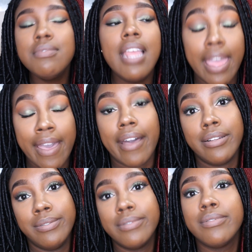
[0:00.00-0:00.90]
Yeah,
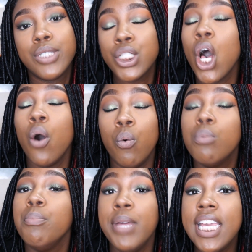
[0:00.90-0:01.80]

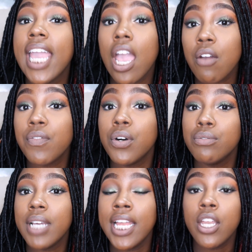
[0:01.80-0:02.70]
so be
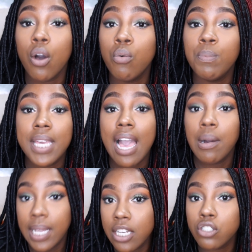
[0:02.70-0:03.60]
careful and don't be
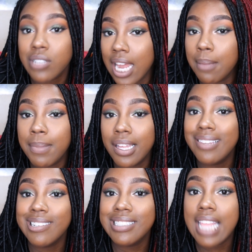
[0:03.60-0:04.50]
out here trying to be a
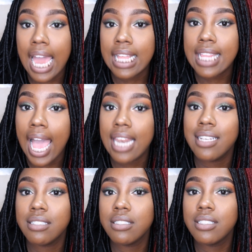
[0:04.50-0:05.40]
little daddy.
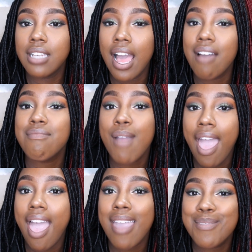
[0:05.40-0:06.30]

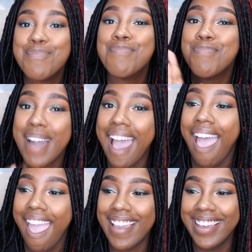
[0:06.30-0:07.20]
Alright.
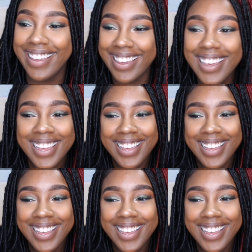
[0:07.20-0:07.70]
Bye.